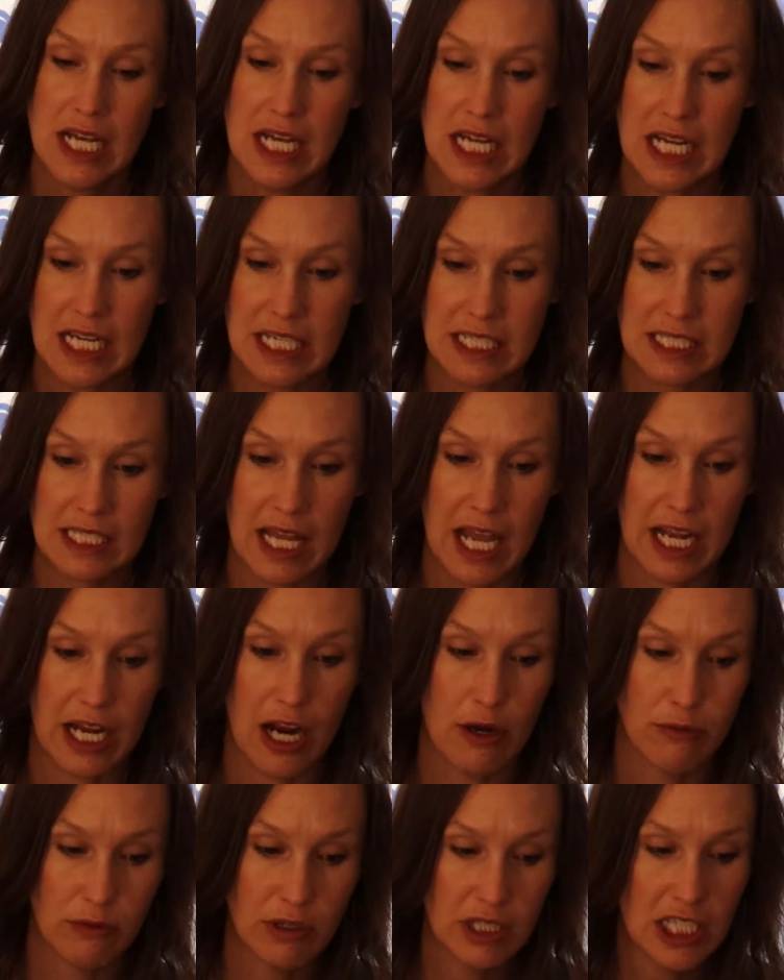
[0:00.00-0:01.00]
It's like,
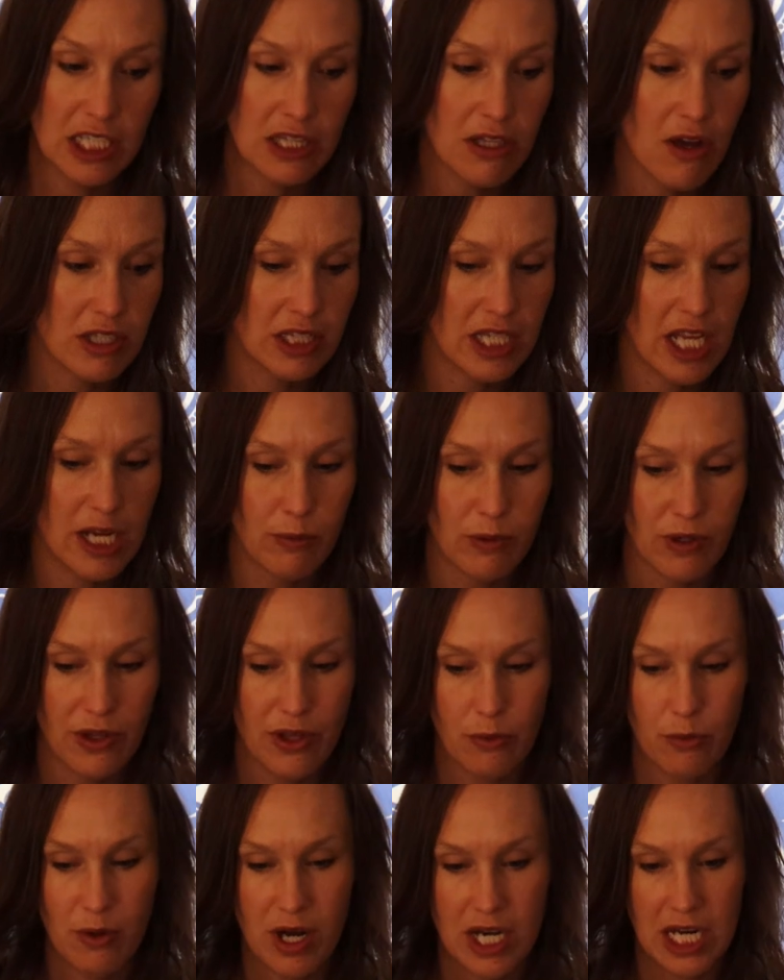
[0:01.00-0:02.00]
I really thought they were
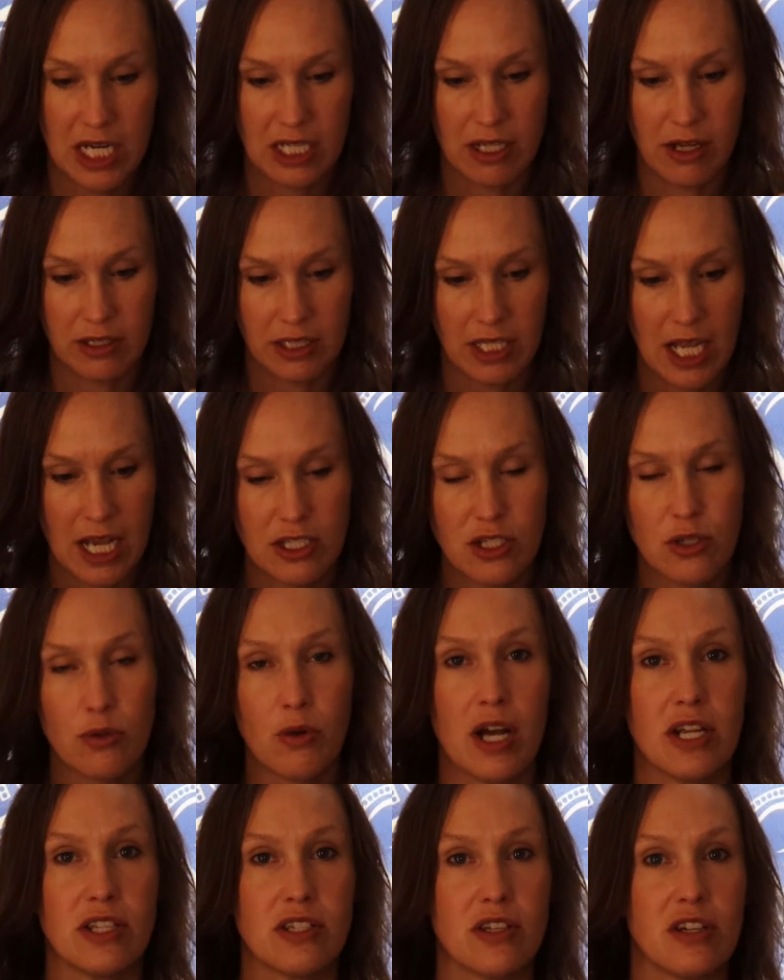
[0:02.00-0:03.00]
the one. I thought that's
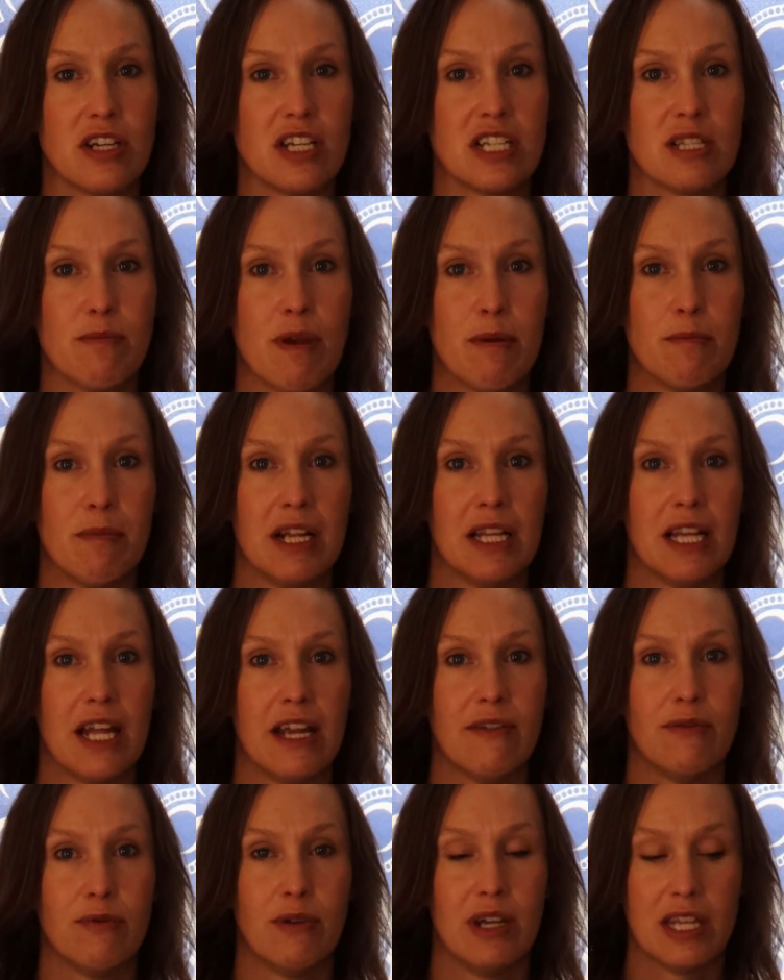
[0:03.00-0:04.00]
who I was going to spend my
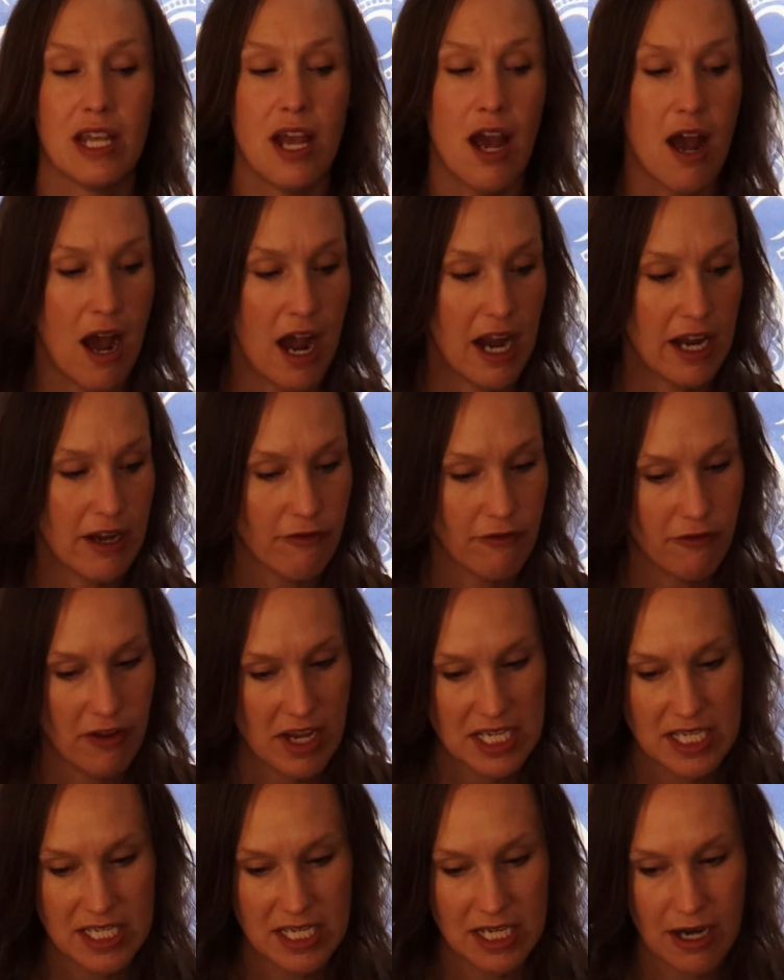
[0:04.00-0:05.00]
life with. I
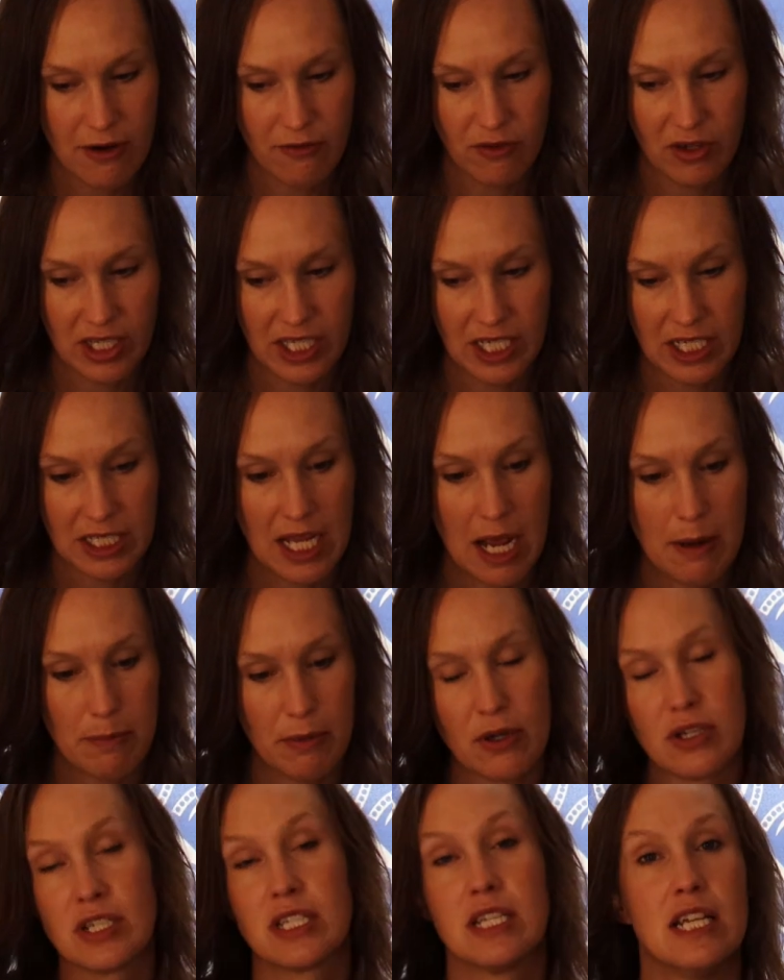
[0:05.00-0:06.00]
invested everything in that
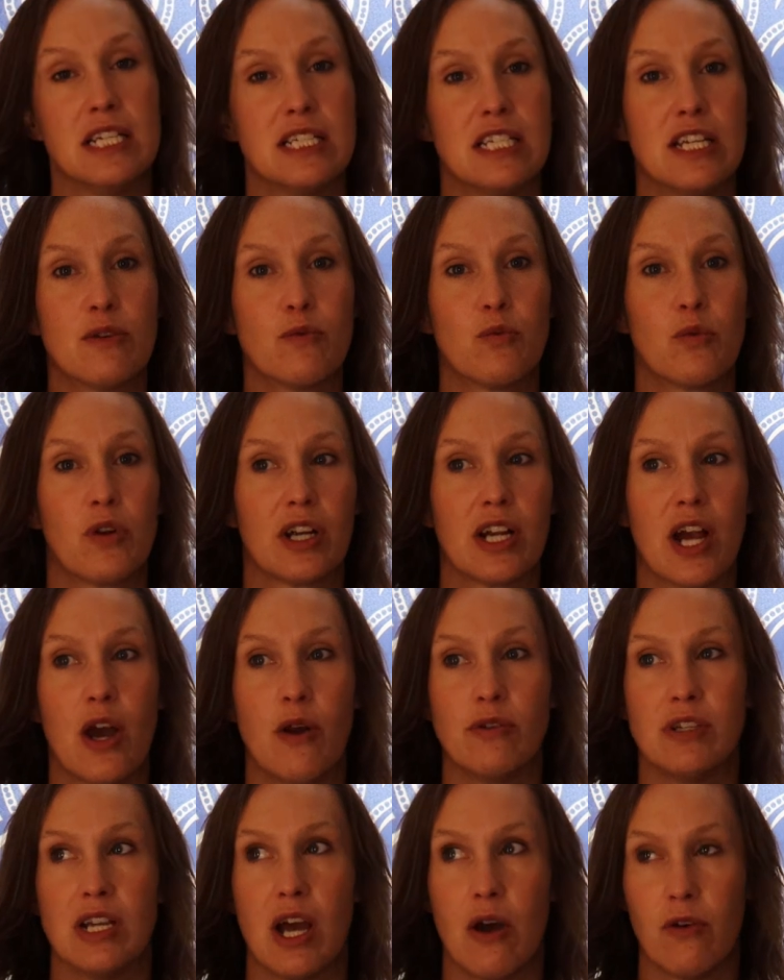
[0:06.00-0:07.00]
person. It didn't work
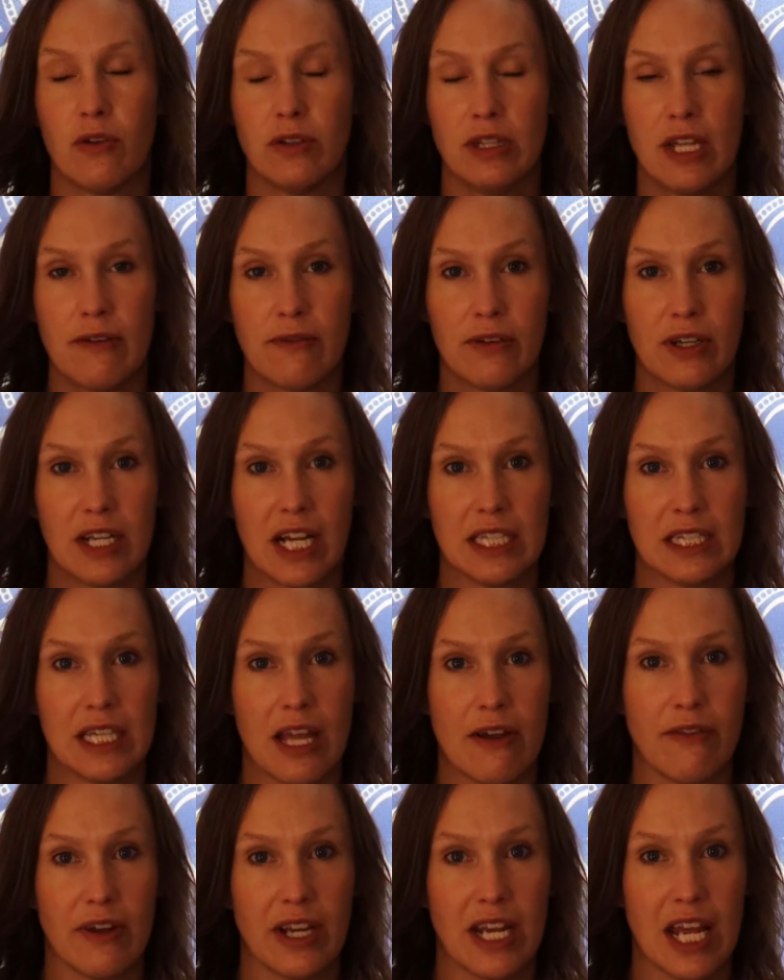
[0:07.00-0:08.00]
out. No, I'll never get
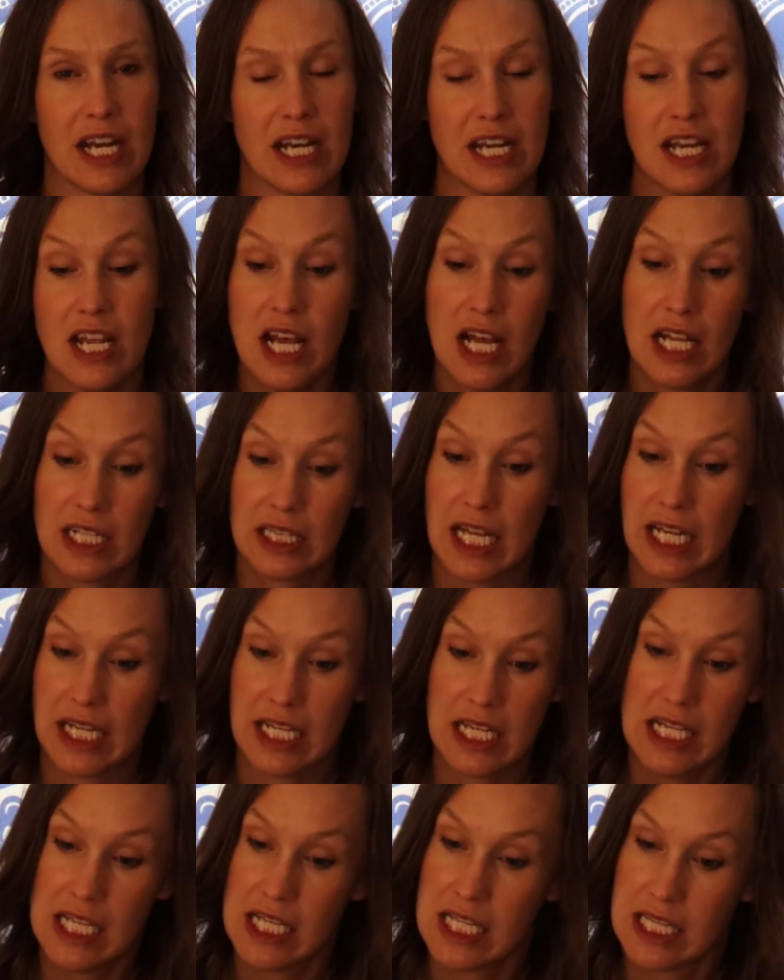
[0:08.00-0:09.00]
love again.
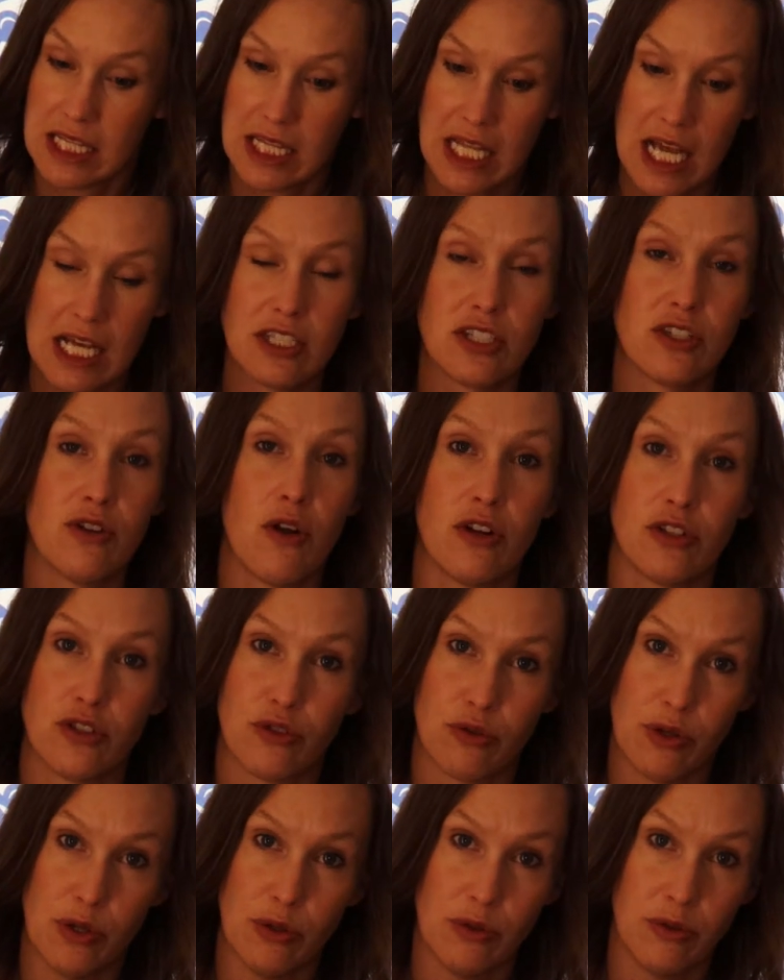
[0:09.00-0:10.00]
Like, that's not
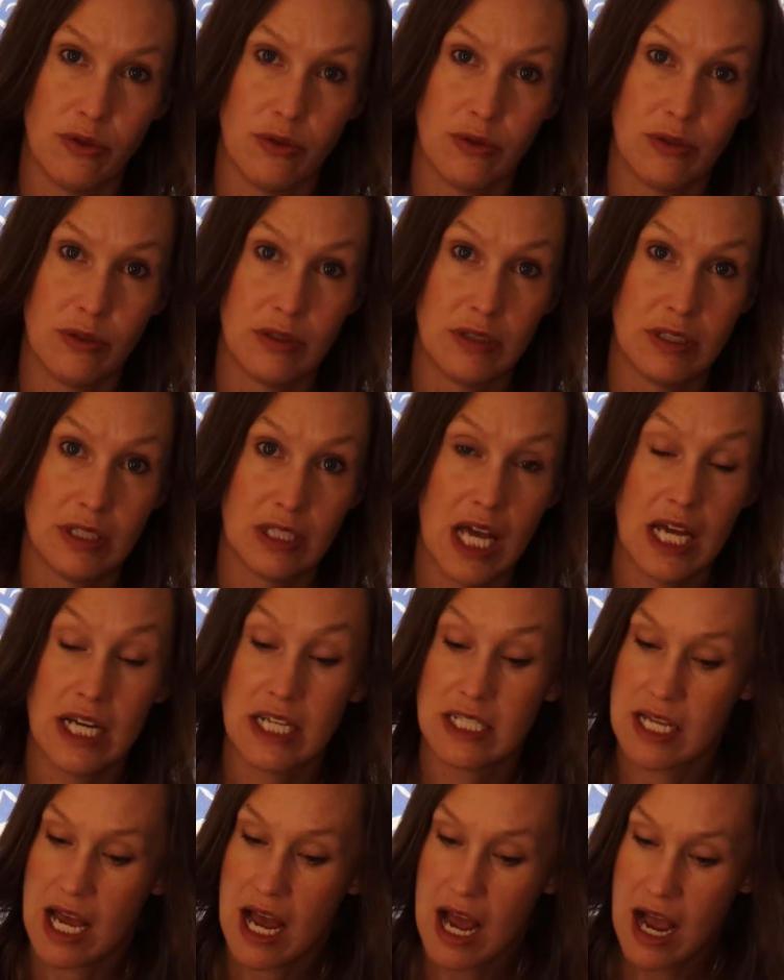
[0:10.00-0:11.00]
true. That is